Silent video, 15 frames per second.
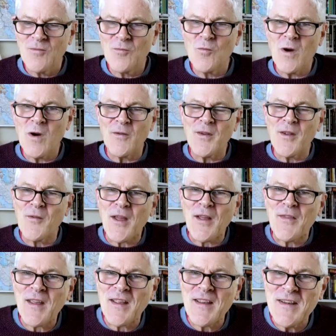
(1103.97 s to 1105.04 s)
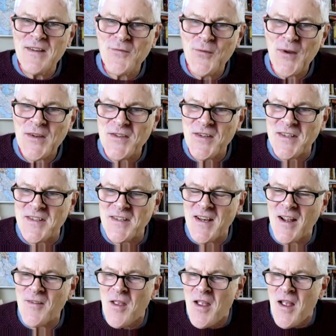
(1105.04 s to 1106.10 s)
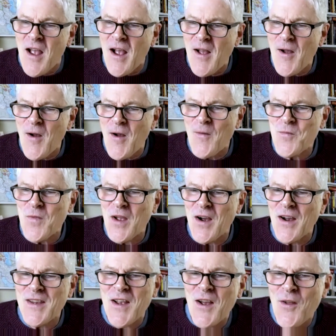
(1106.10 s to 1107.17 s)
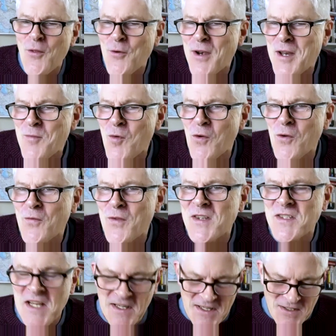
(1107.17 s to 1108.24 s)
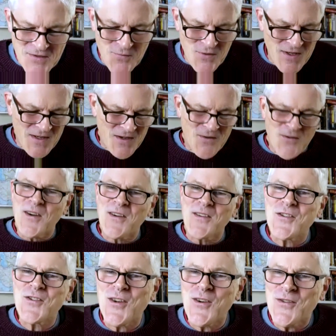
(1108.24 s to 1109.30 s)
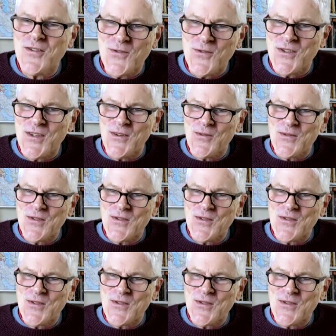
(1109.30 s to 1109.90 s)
Wow, no, that is fascinating. Are there any more of these techniques you're going to show us, or shall